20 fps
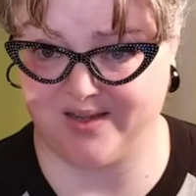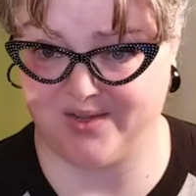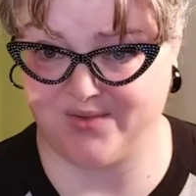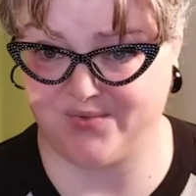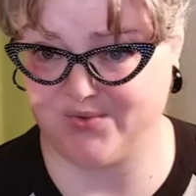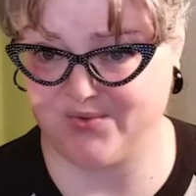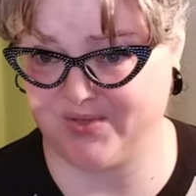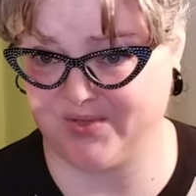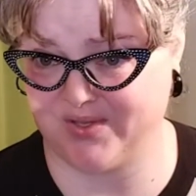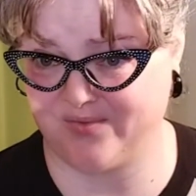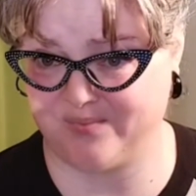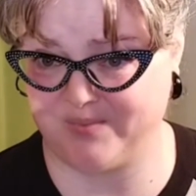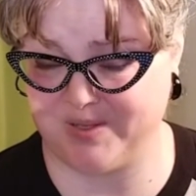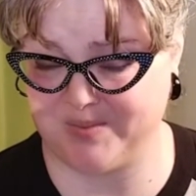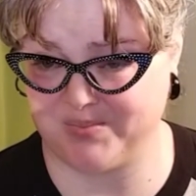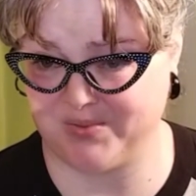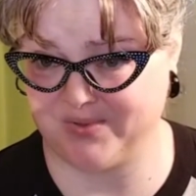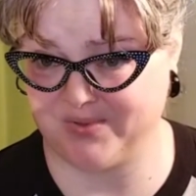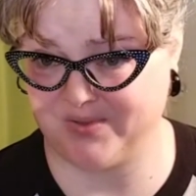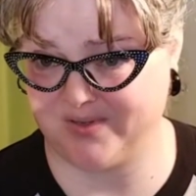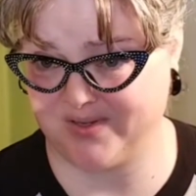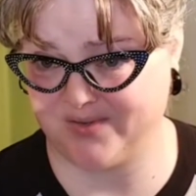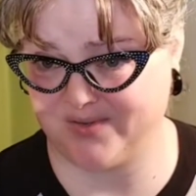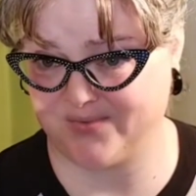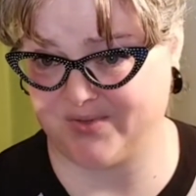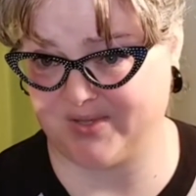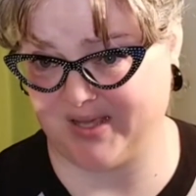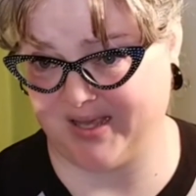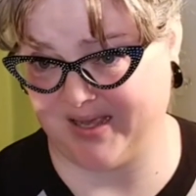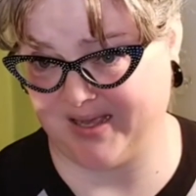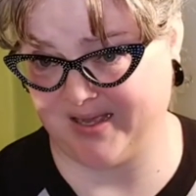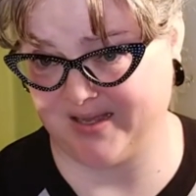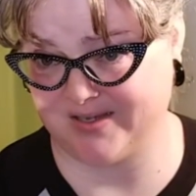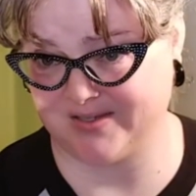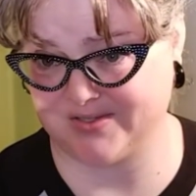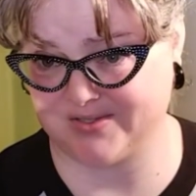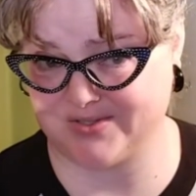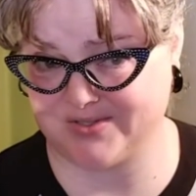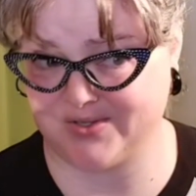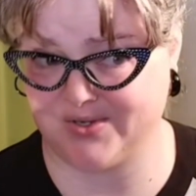if you give people enough
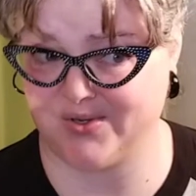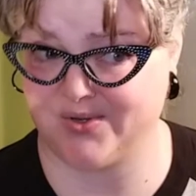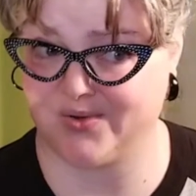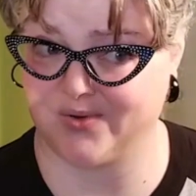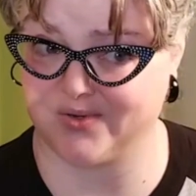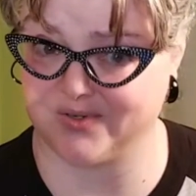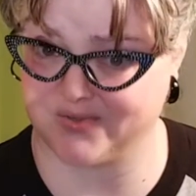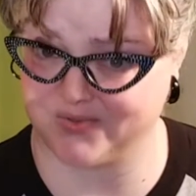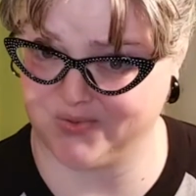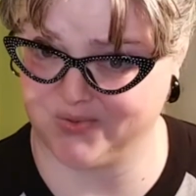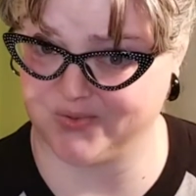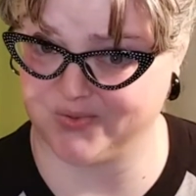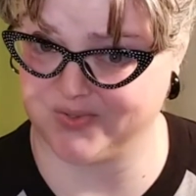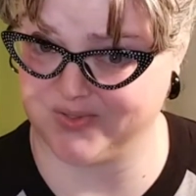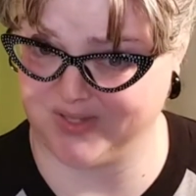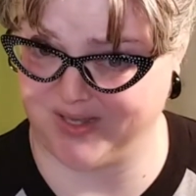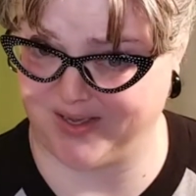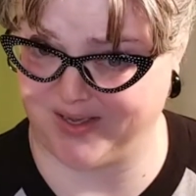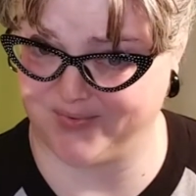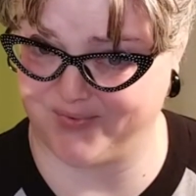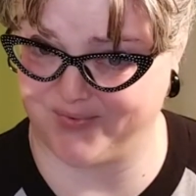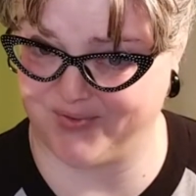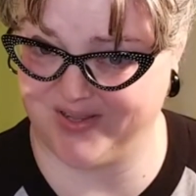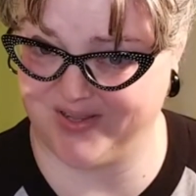cash or cool stuff.